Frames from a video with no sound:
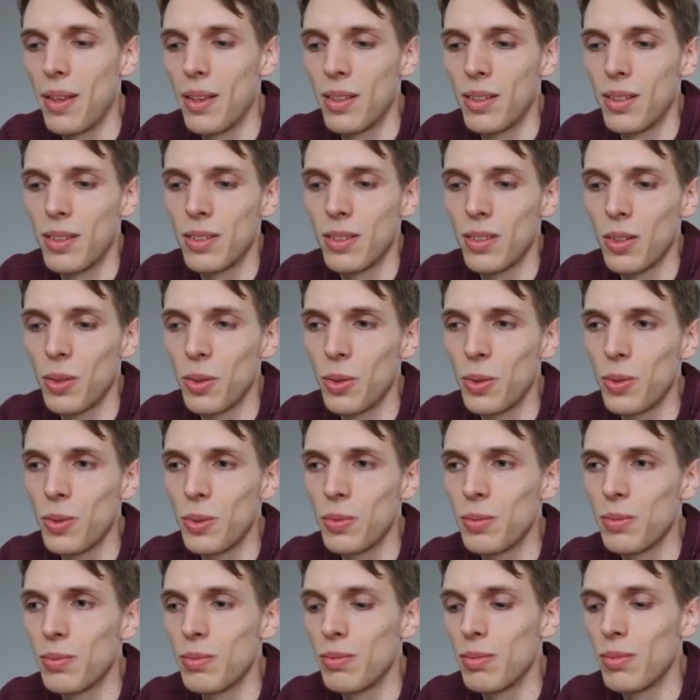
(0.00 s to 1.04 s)

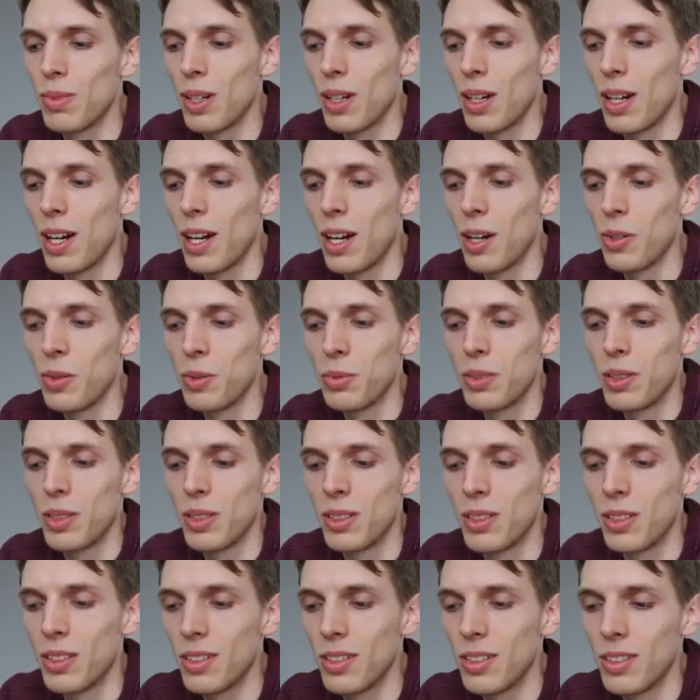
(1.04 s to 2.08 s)
So I hope
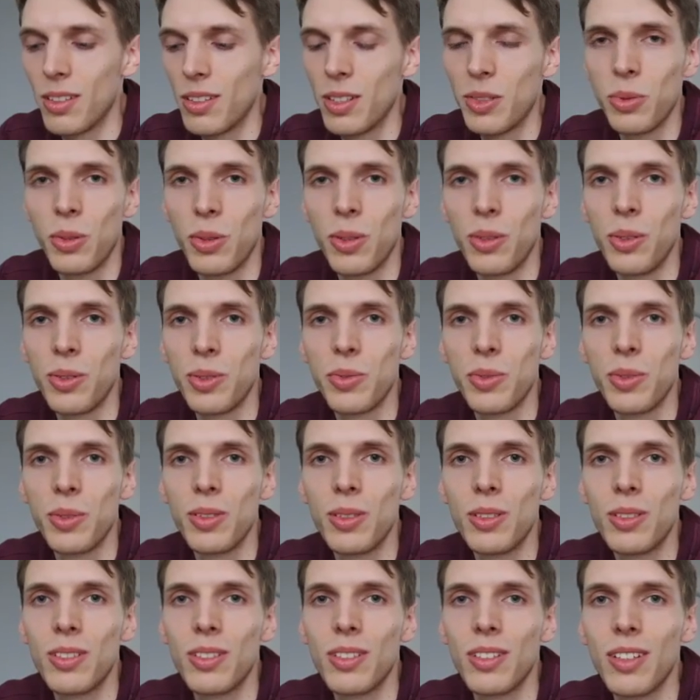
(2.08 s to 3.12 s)
this was
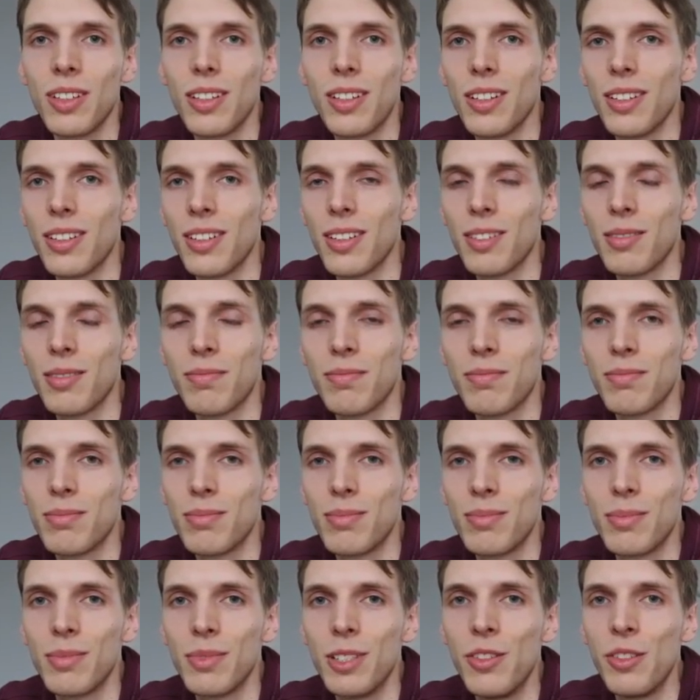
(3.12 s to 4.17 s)
useful.
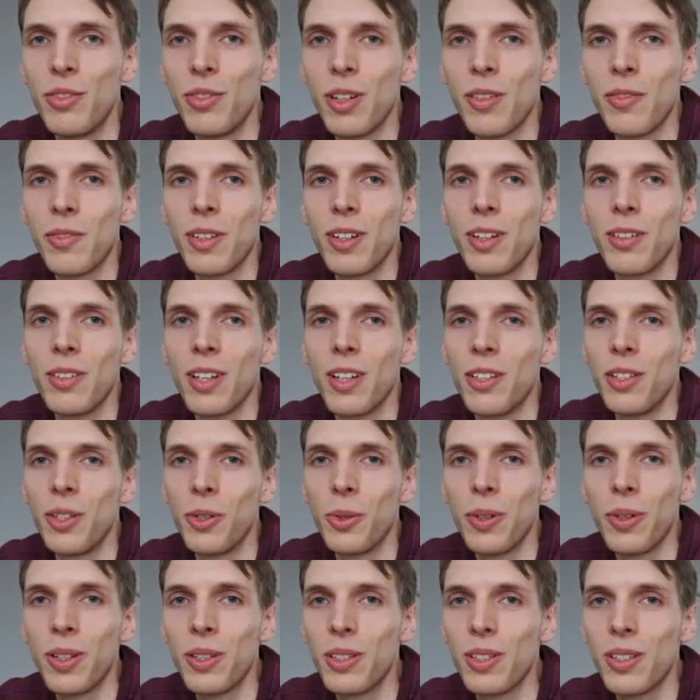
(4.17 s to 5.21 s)
If you have any
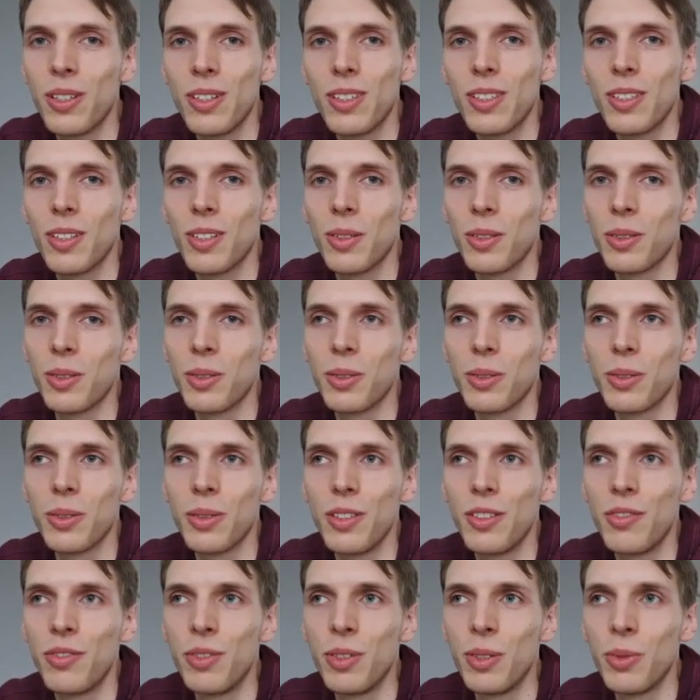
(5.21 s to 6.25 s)
questions or
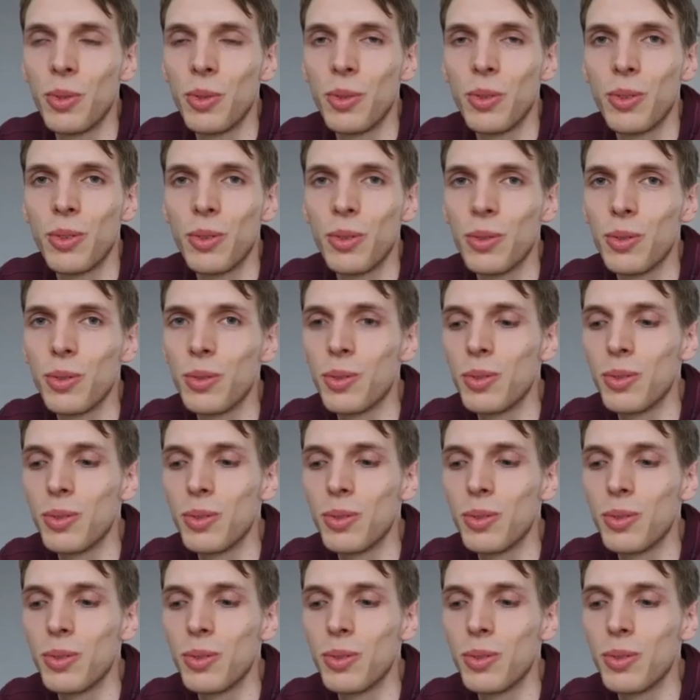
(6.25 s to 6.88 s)
if you want to